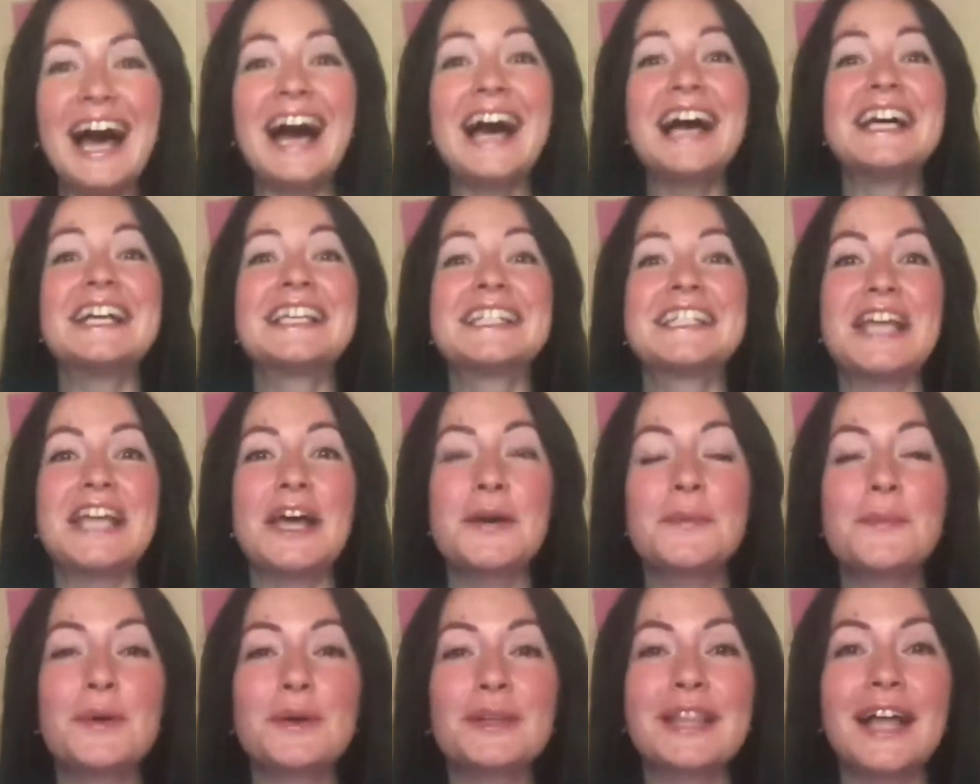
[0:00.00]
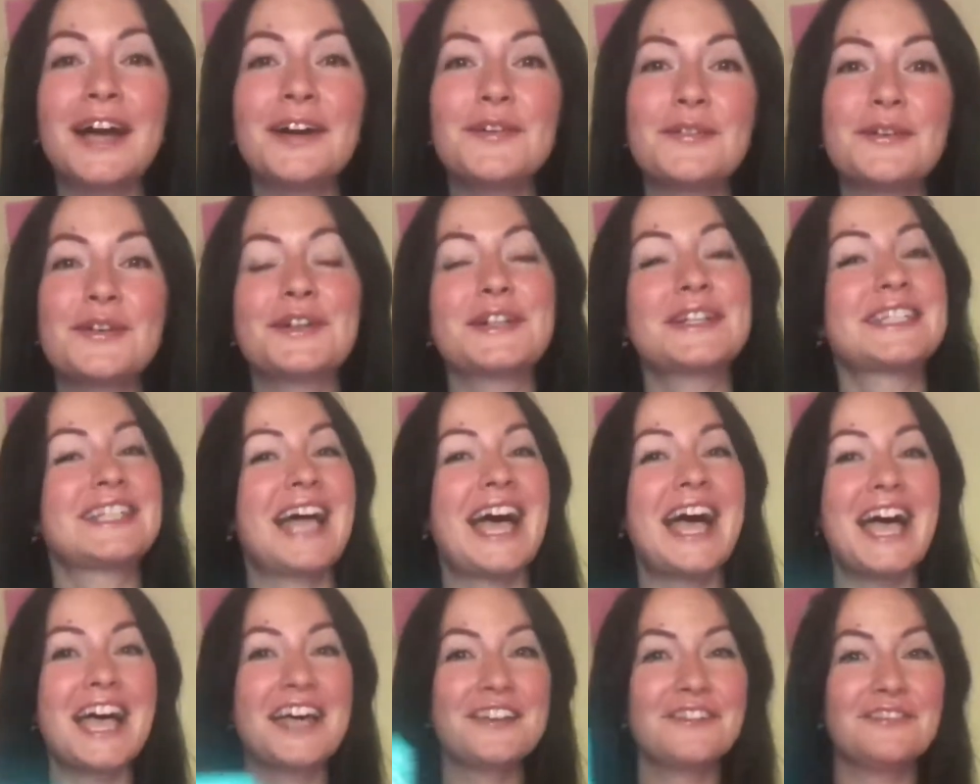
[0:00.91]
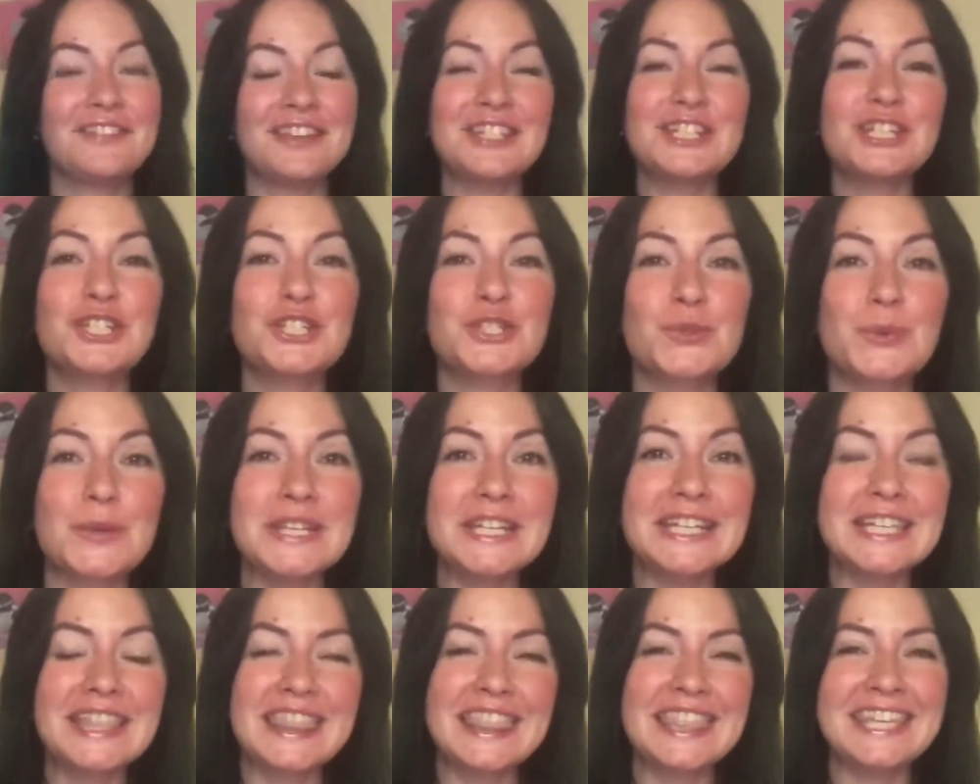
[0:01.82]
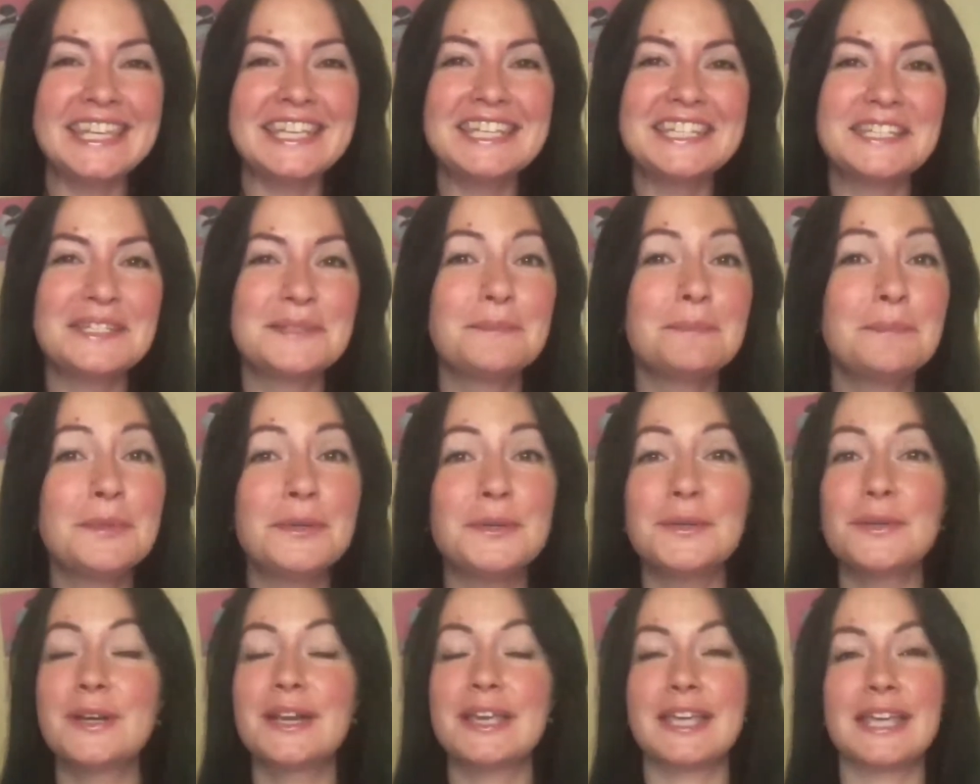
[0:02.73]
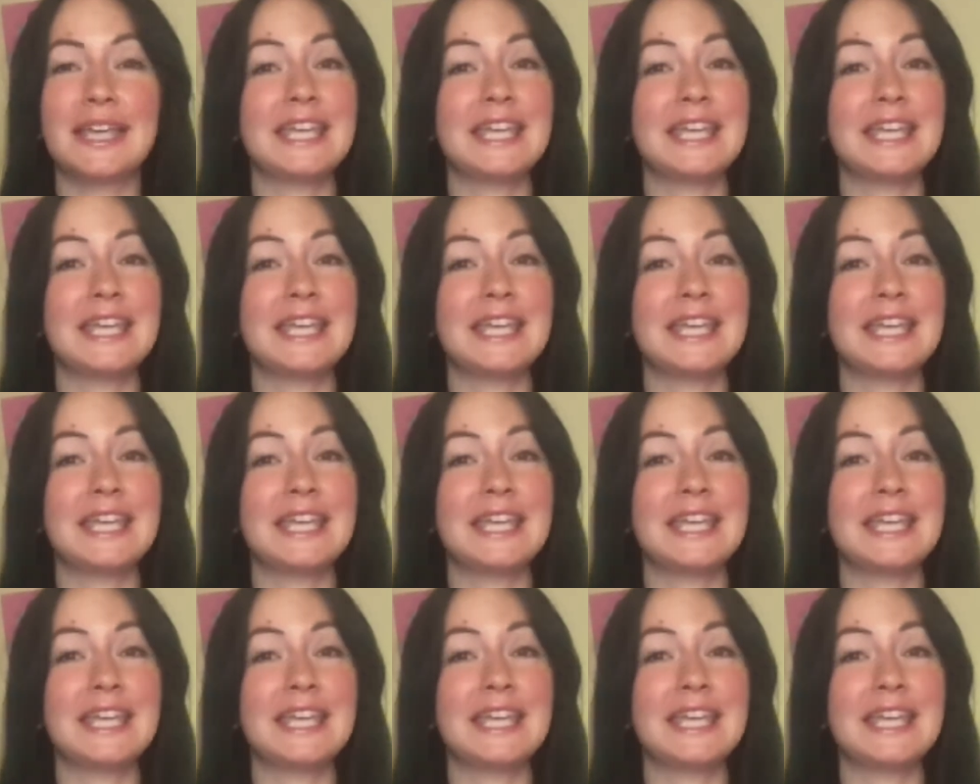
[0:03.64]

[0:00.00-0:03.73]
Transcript: So, book lovers, I finished reading this book.